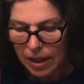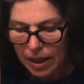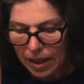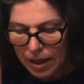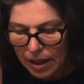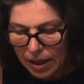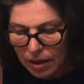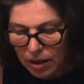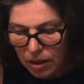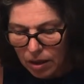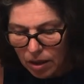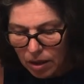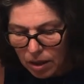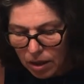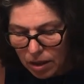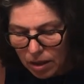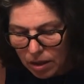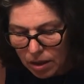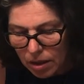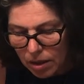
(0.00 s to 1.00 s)
And
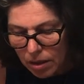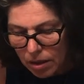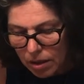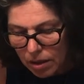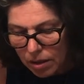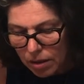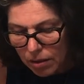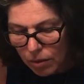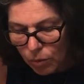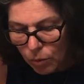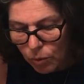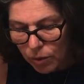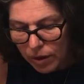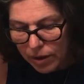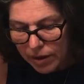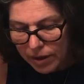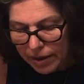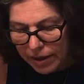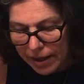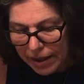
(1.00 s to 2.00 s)
where
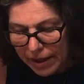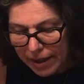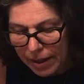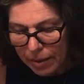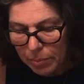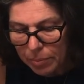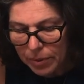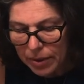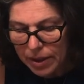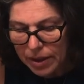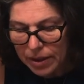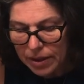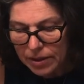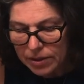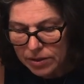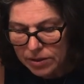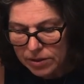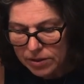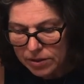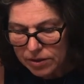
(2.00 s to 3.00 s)
the gap
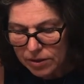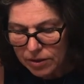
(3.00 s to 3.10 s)
is,